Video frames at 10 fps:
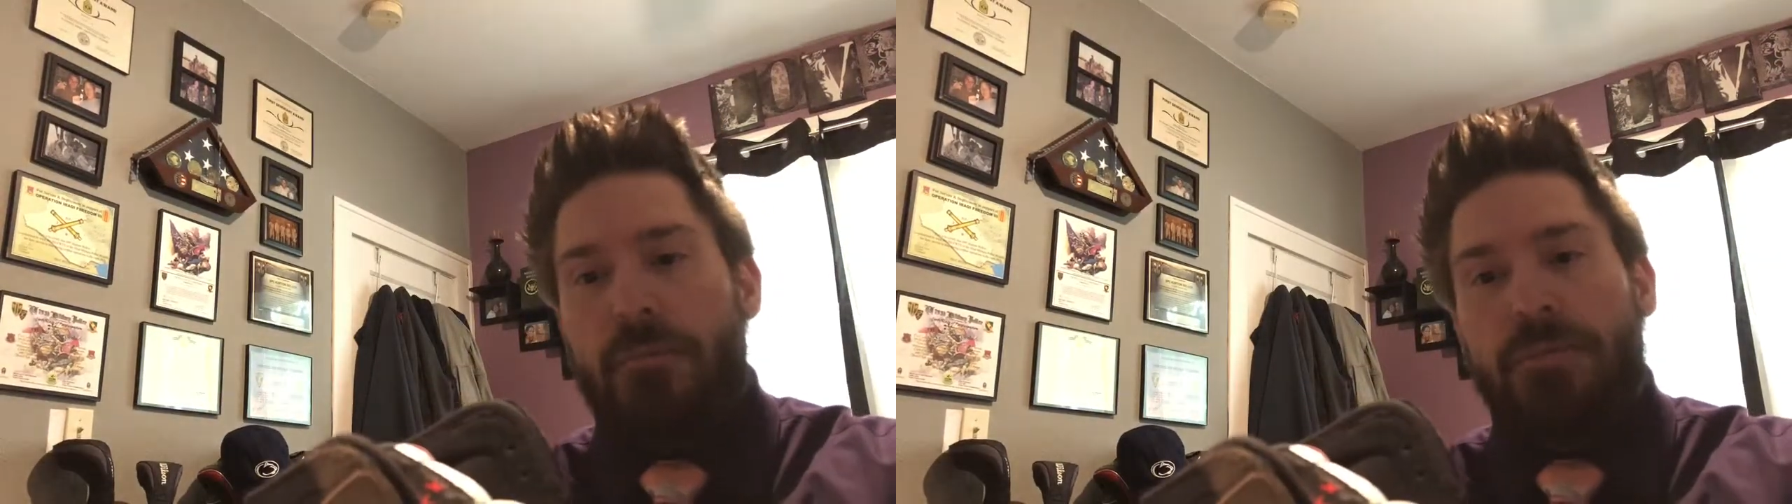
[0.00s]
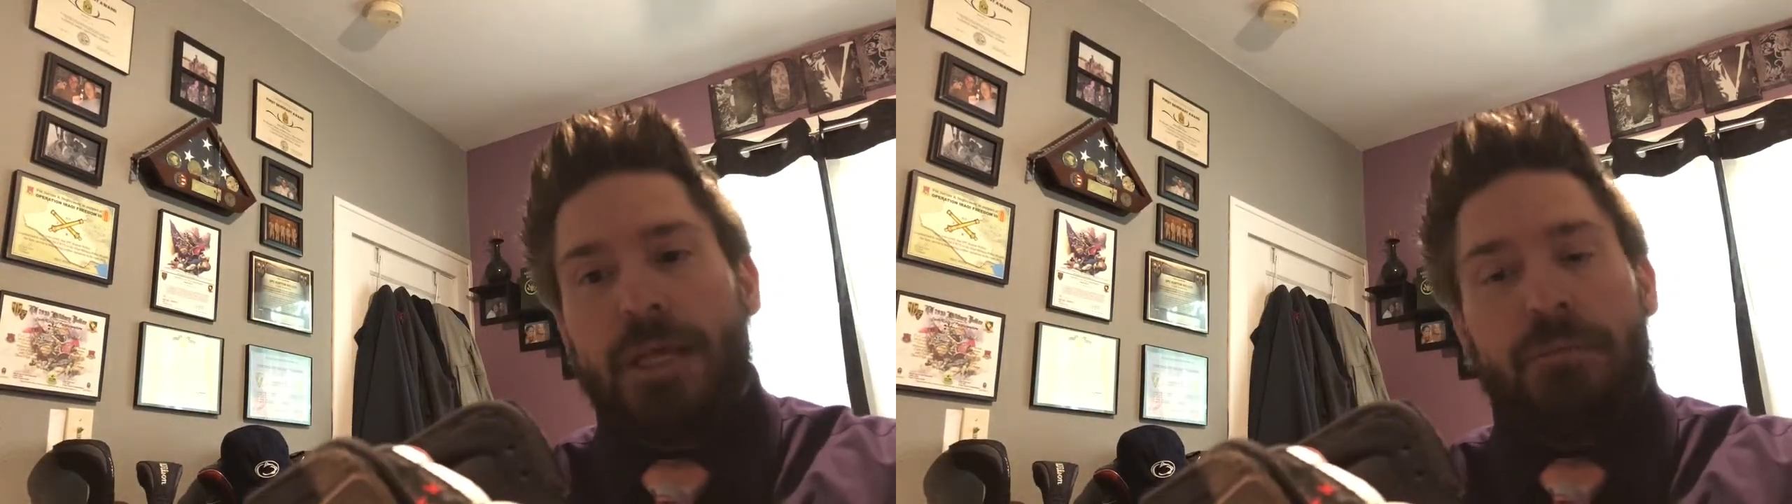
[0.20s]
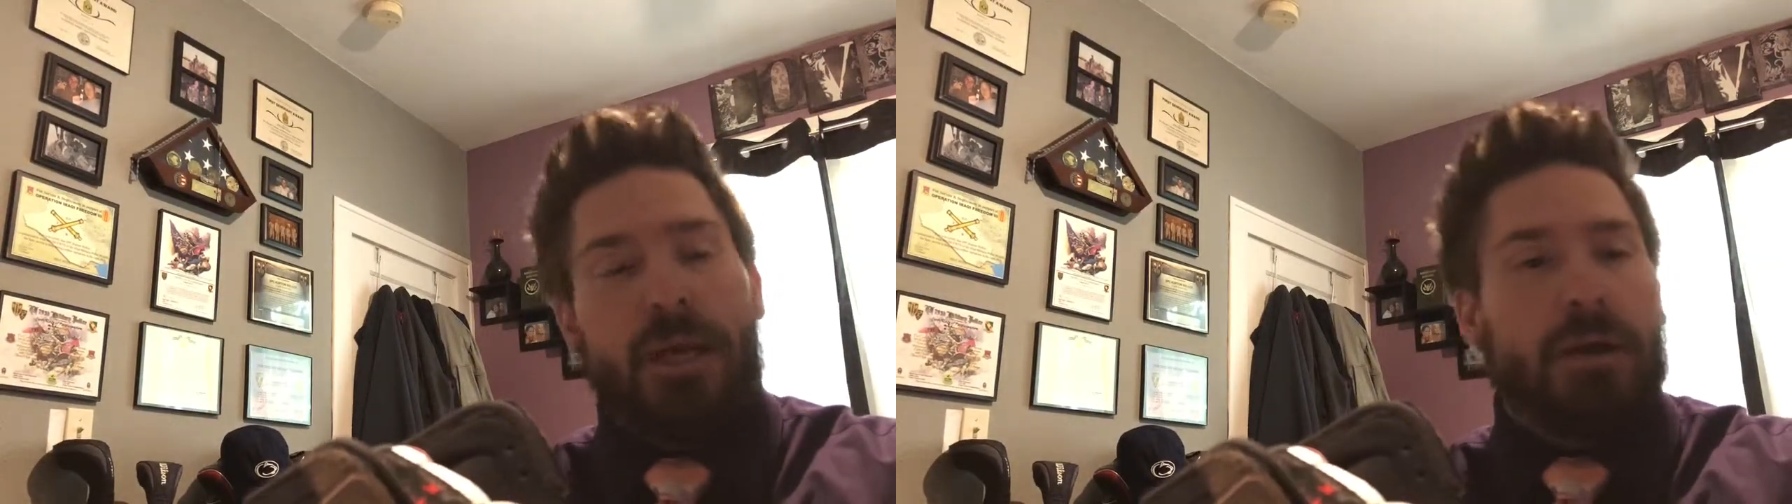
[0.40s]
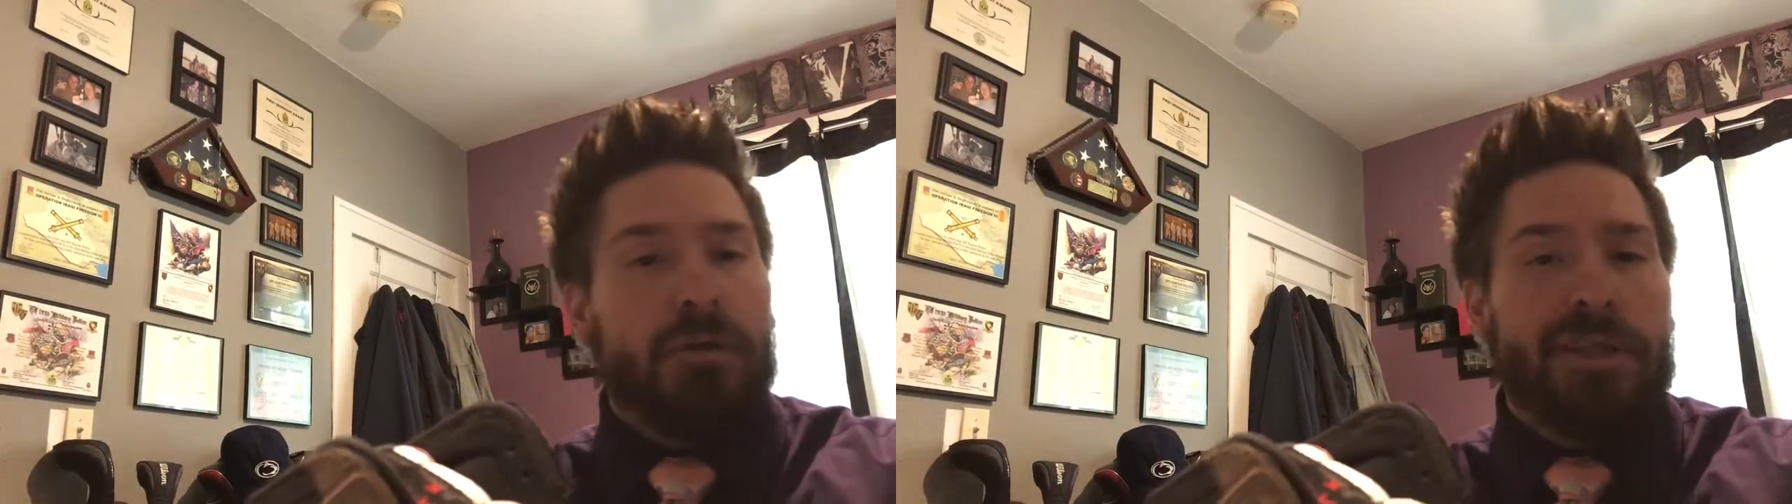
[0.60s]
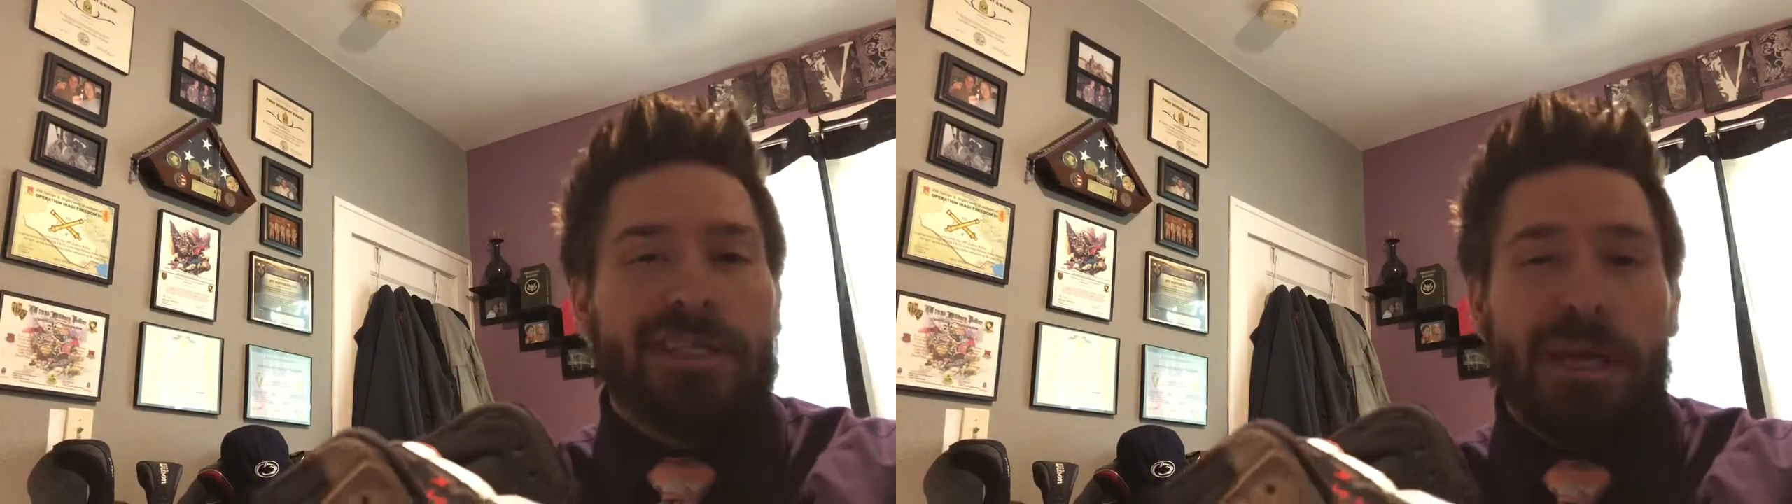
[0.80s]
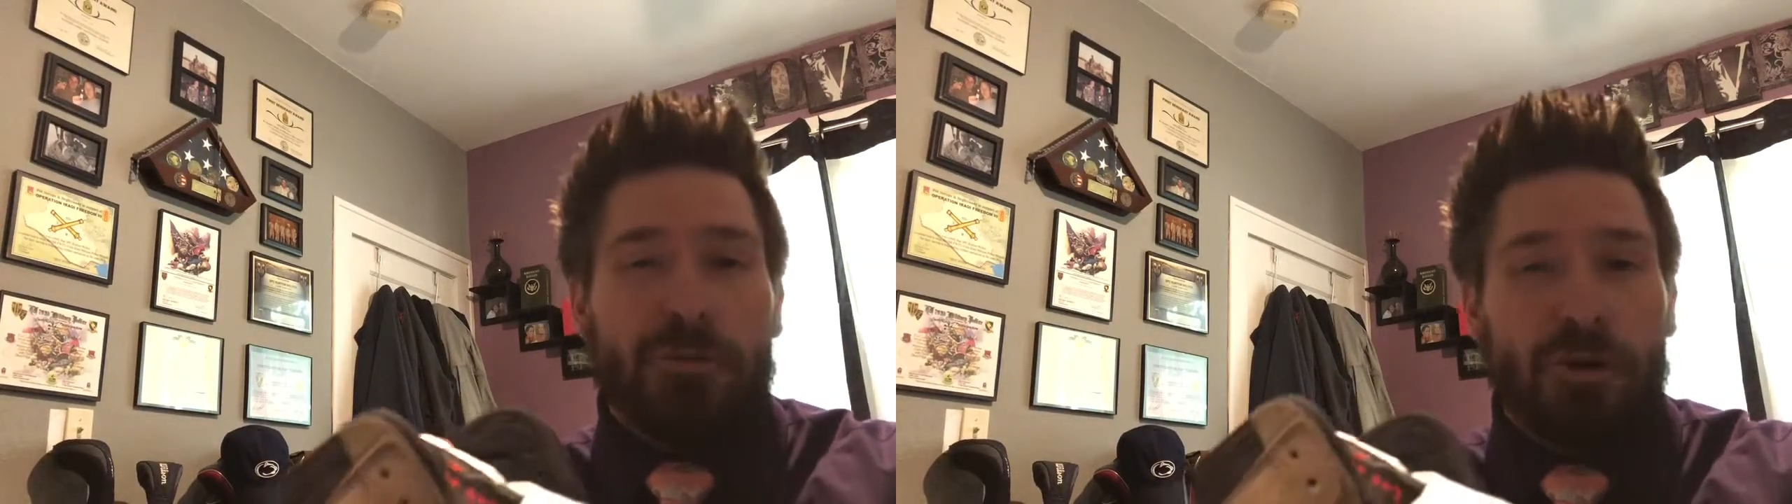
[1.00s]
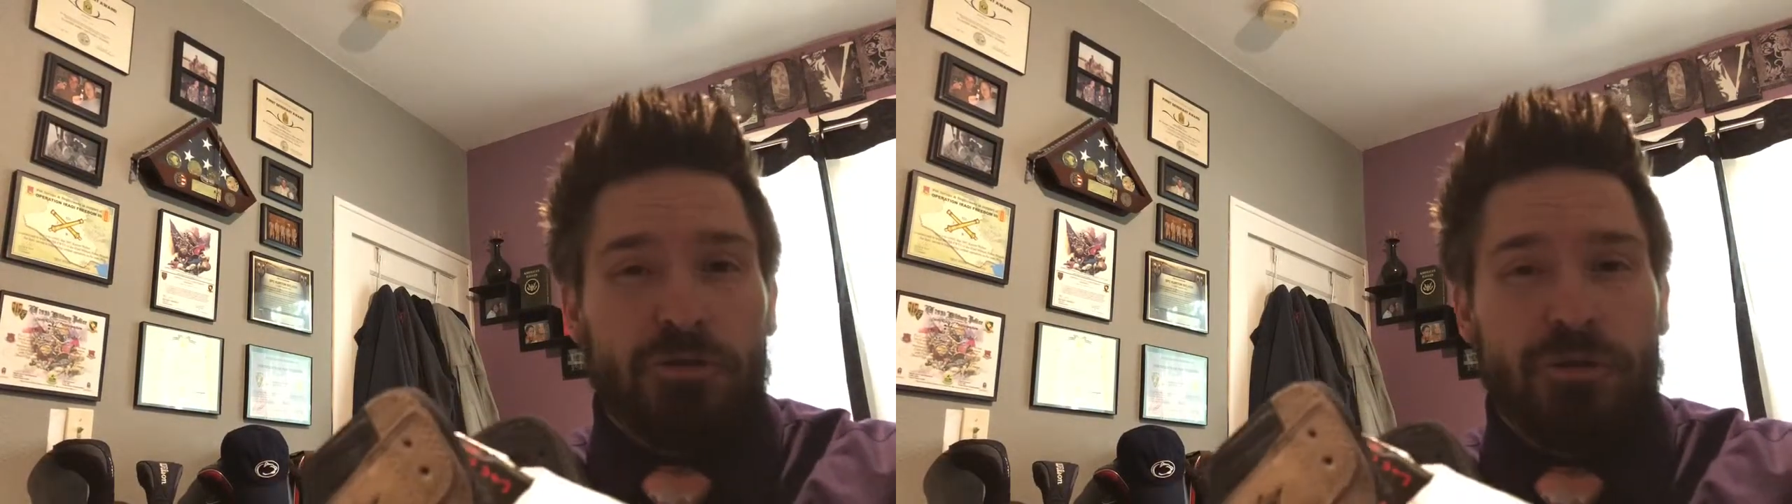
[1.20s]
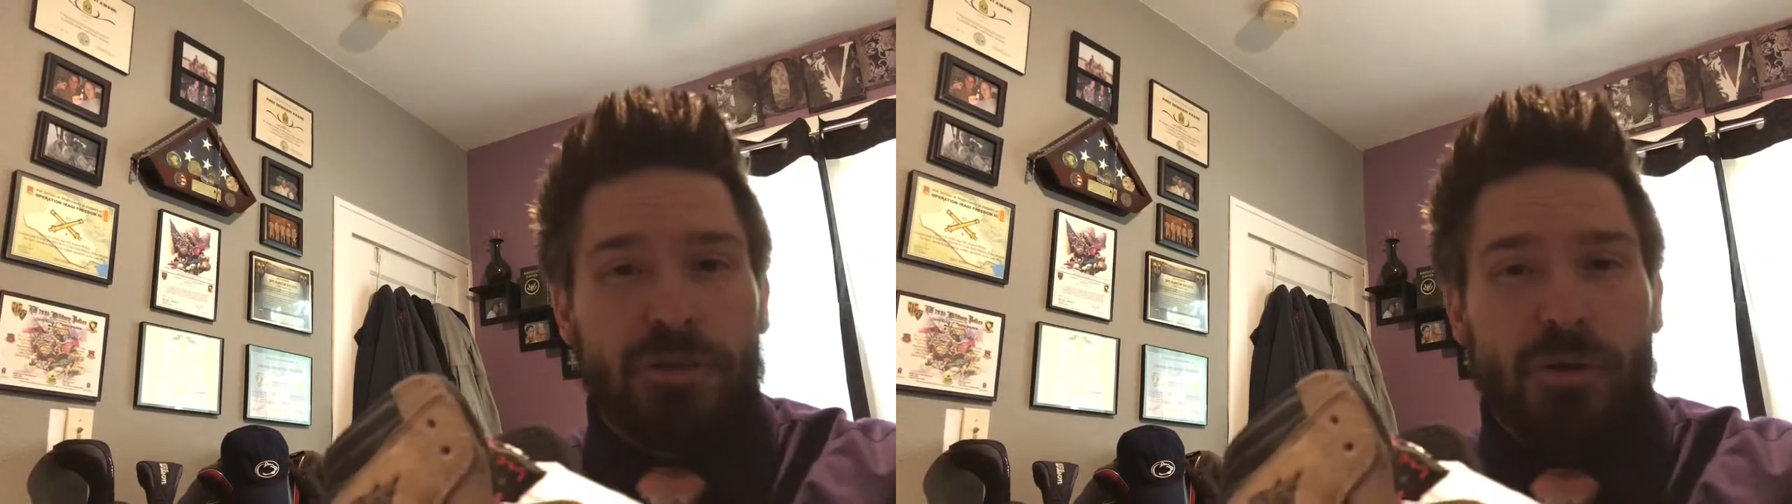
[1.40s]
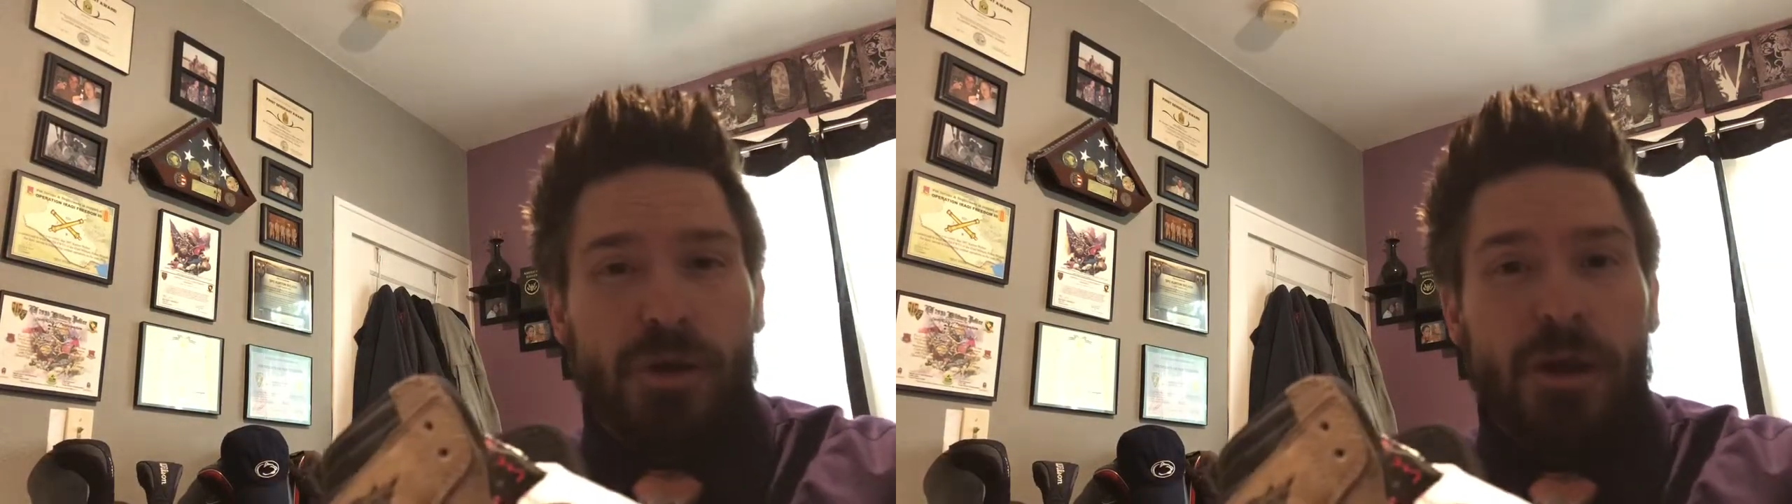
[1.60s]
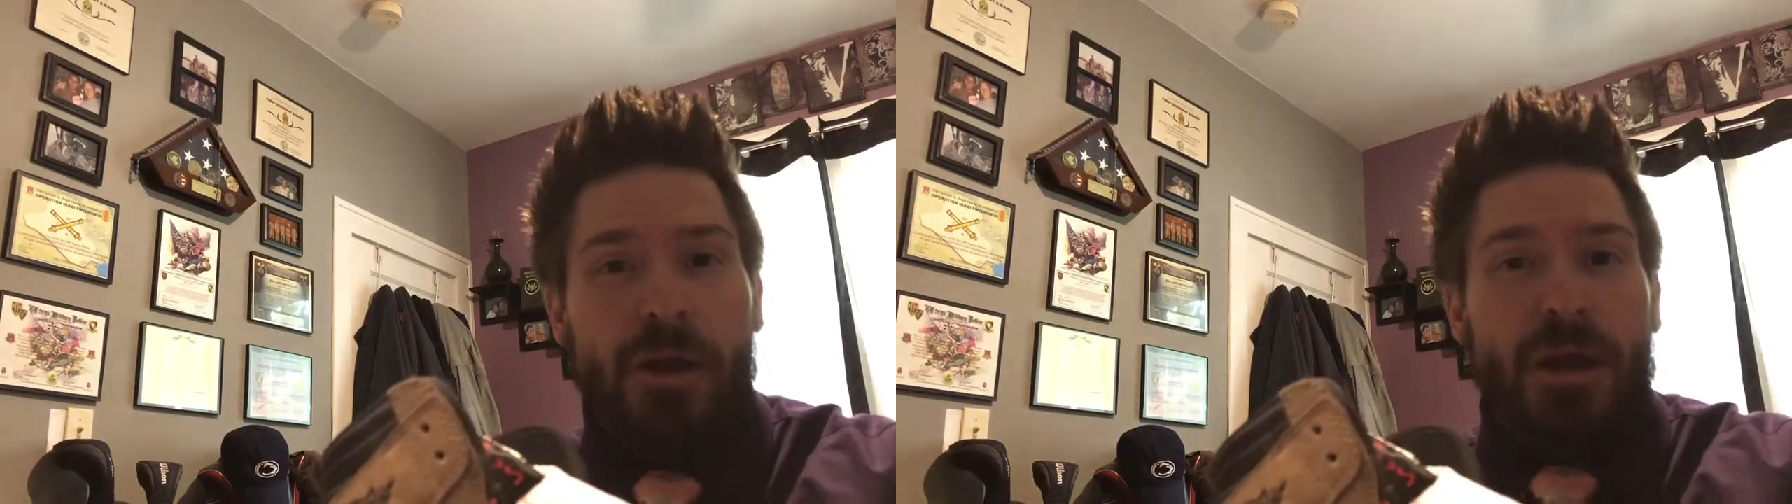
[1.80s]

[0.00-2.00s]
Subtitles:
same thing, going to the same grocery store.